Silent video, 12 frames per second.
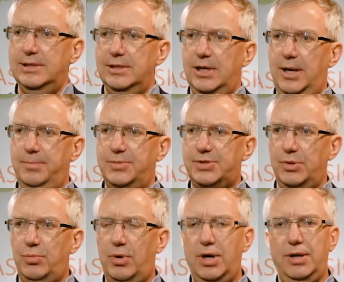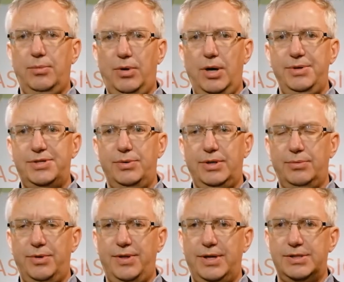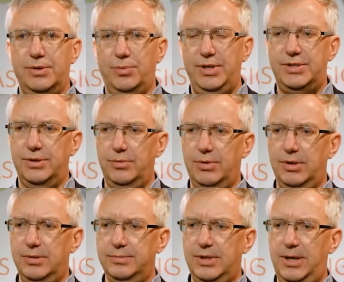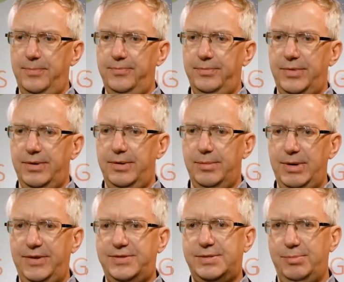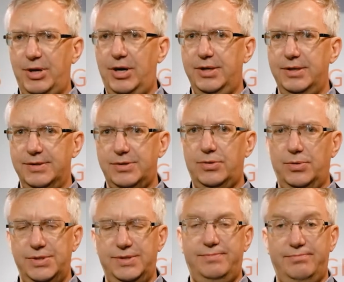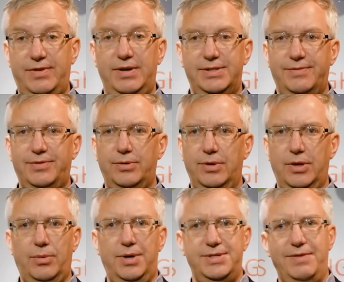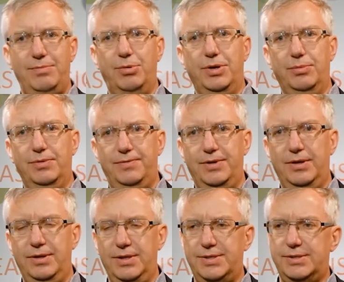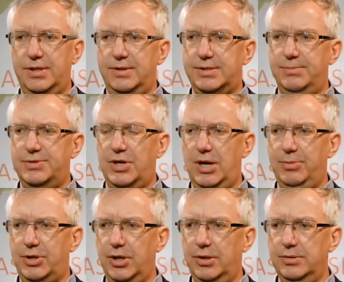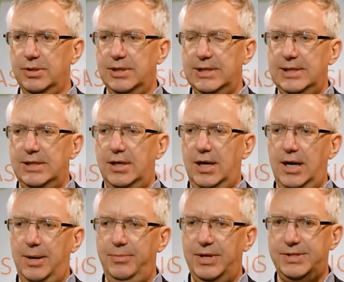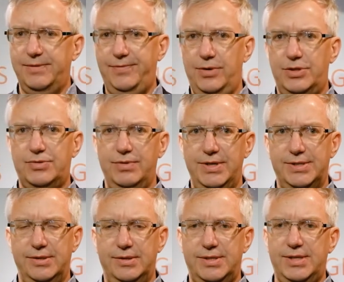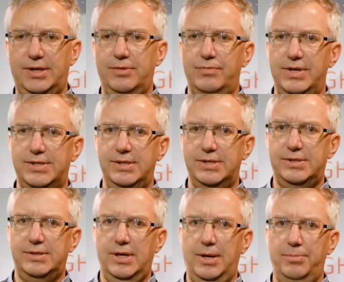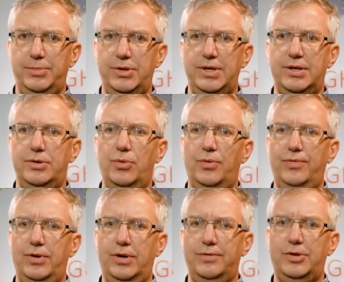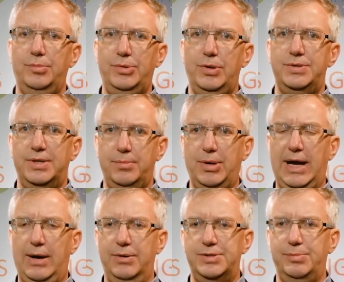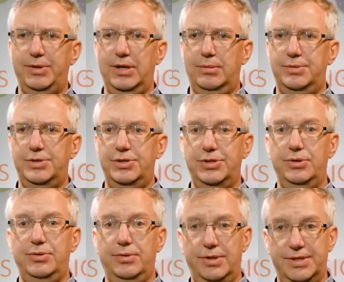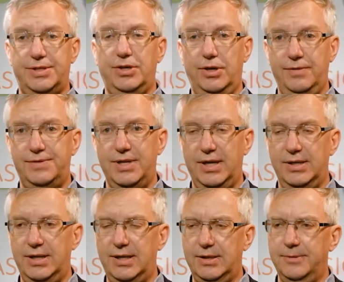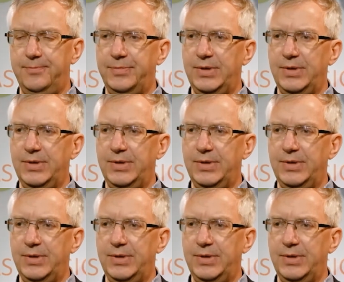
So why are we doing the things that we do? Well, the maths behind it, of course, is very difficult. Otherwise, everybody would have done this some time ago. That's the first reason. The second reason is you need an awful lot of computing power to be able to do this kind of technique,